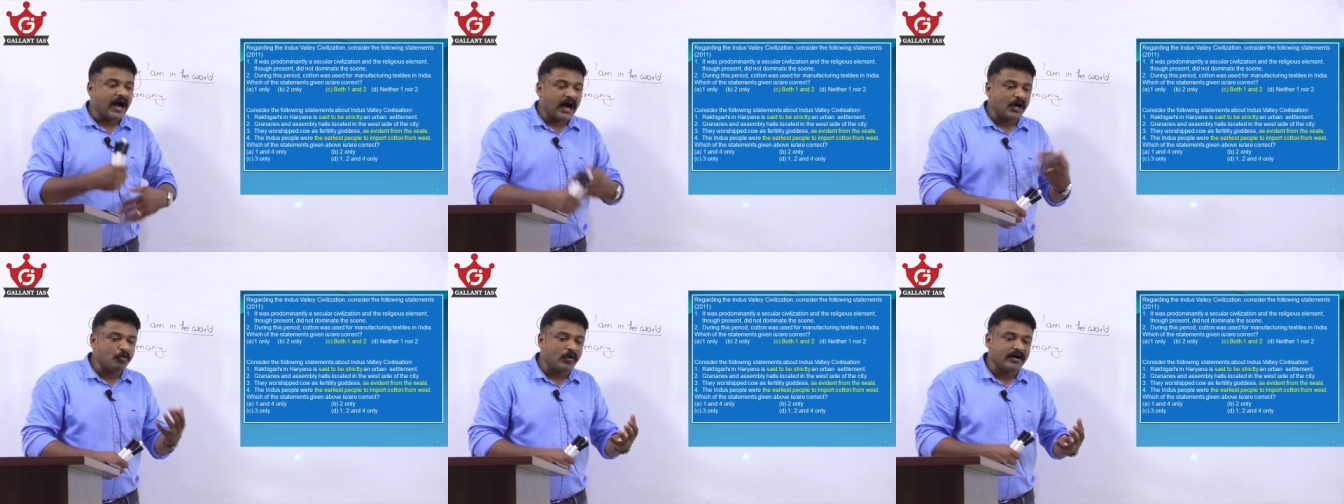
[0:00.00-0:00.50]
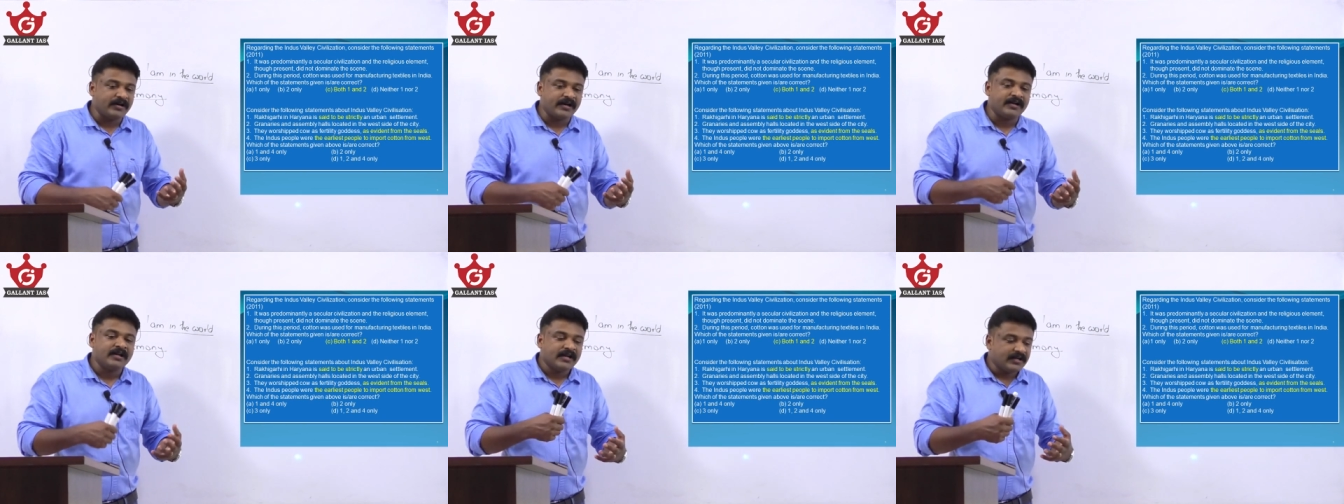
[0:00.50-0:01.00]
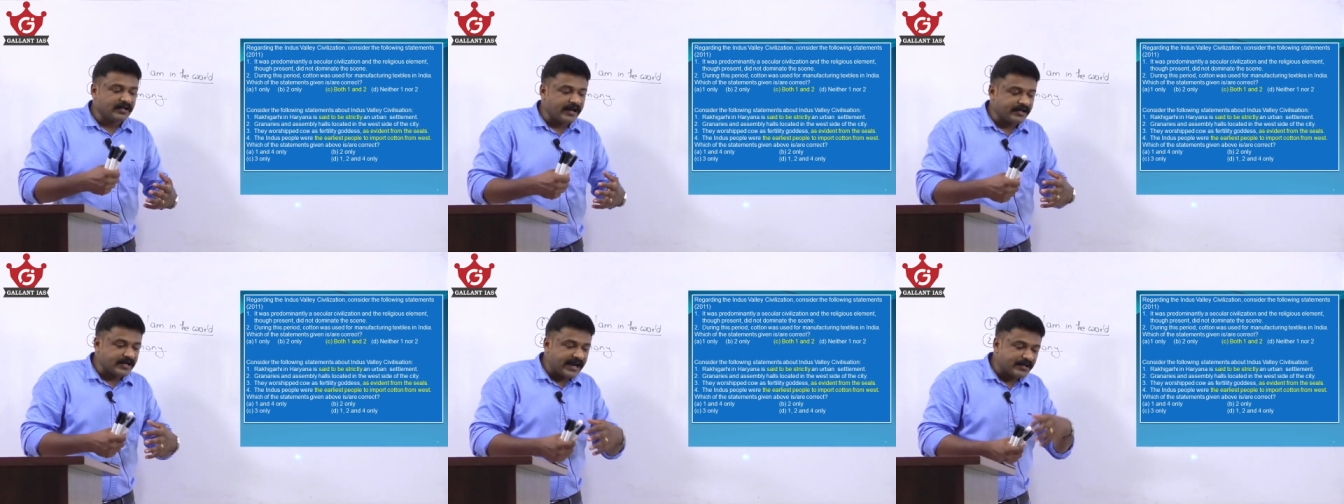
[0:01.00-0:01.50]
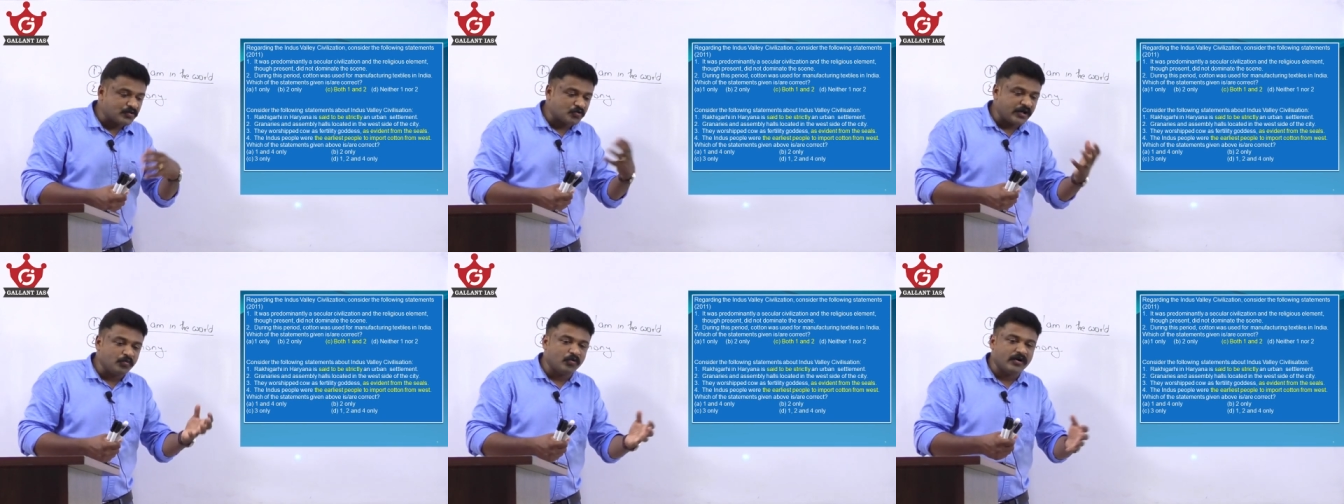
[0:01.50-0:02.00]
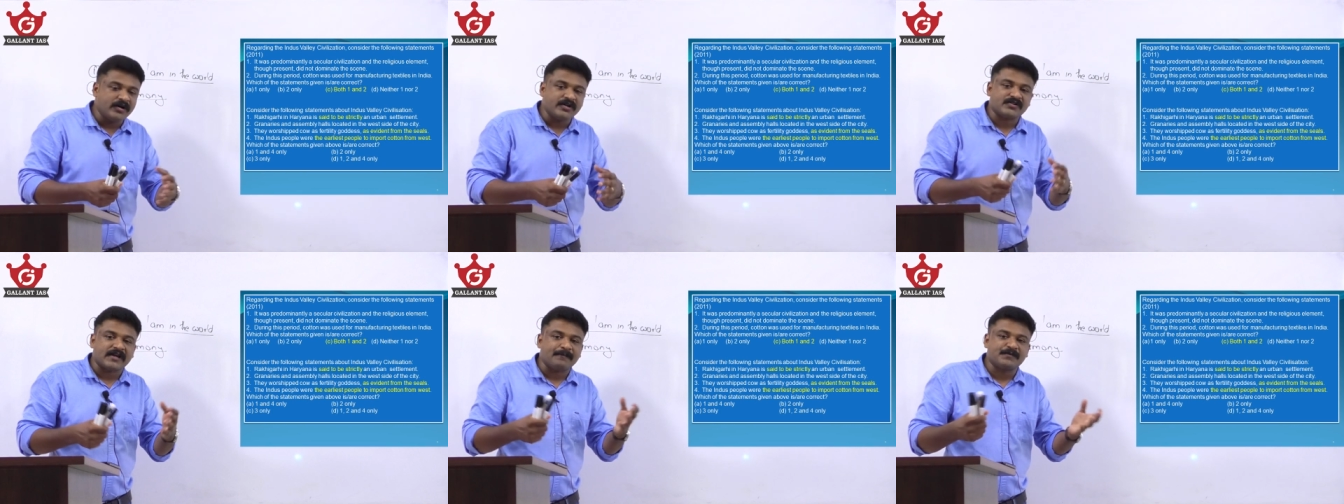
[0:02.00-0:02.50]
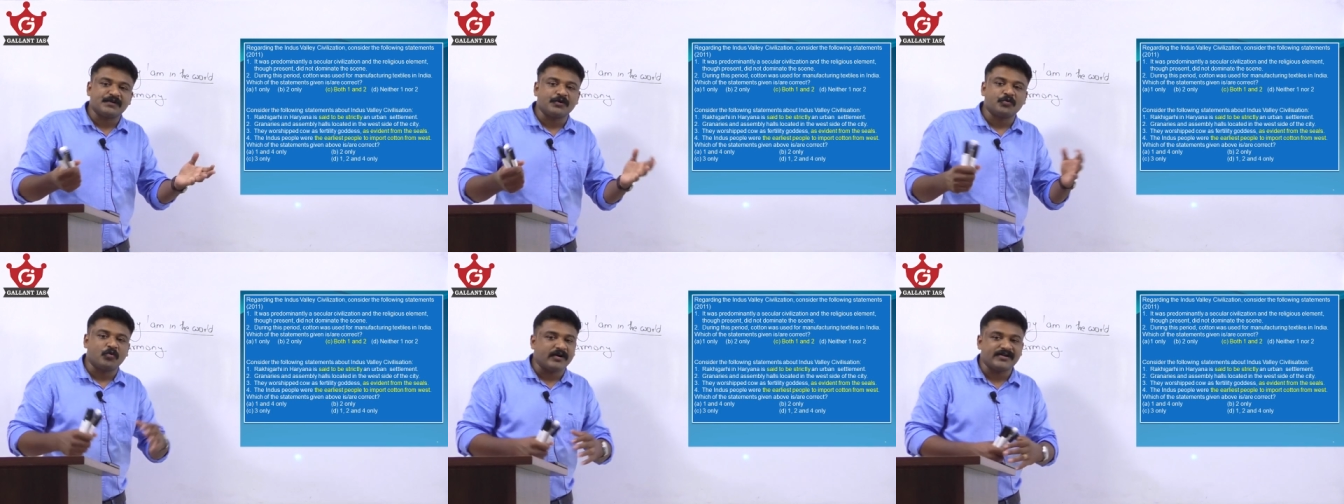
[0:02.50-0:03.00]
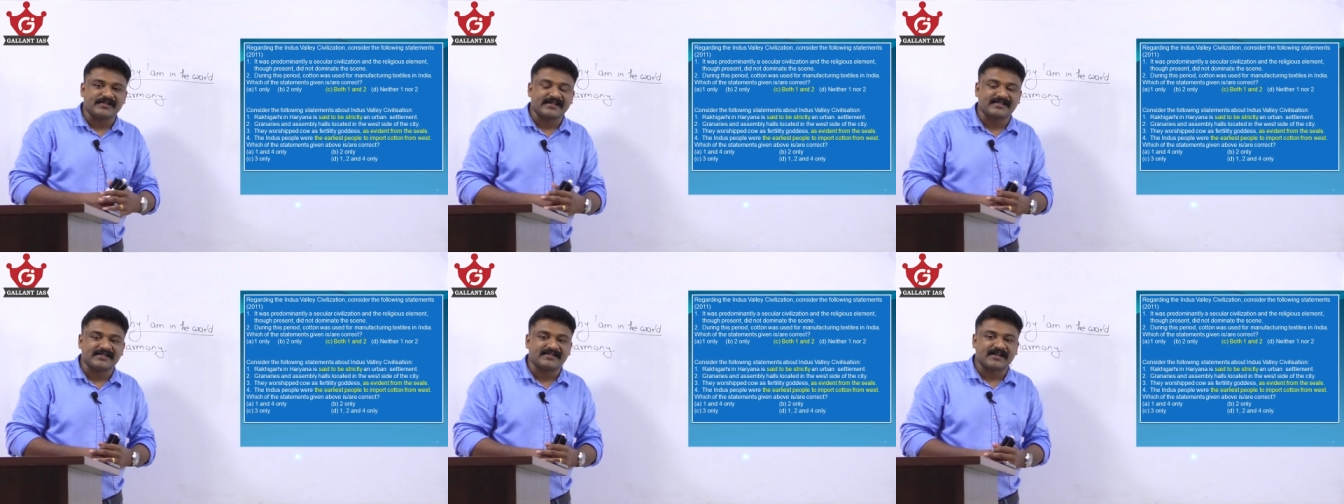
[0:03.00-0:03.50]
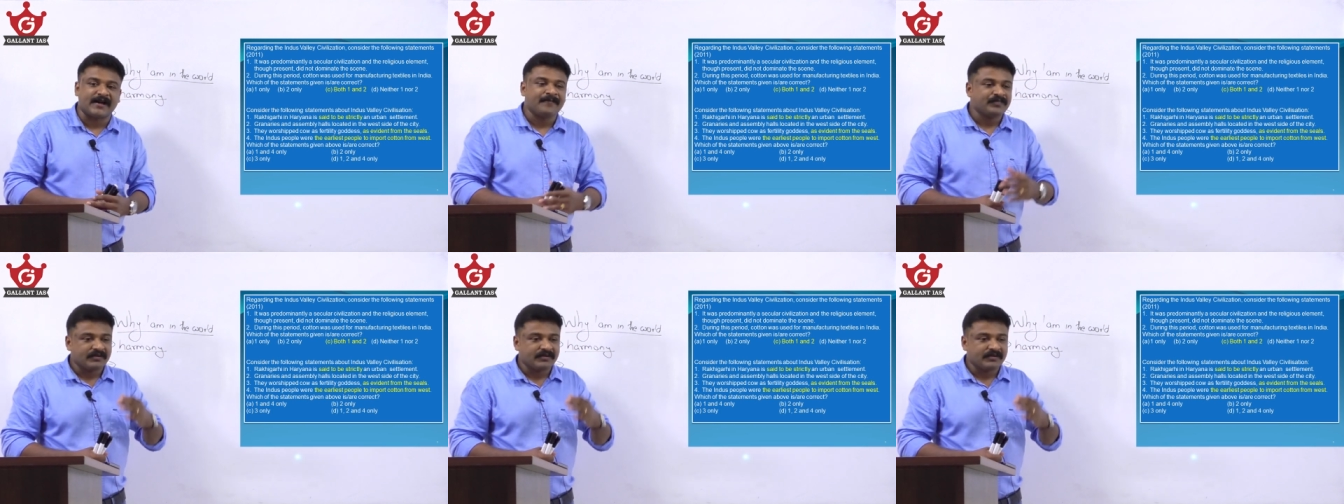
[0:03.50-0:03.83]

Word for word: unwanted like extreme words, absolute words, etc.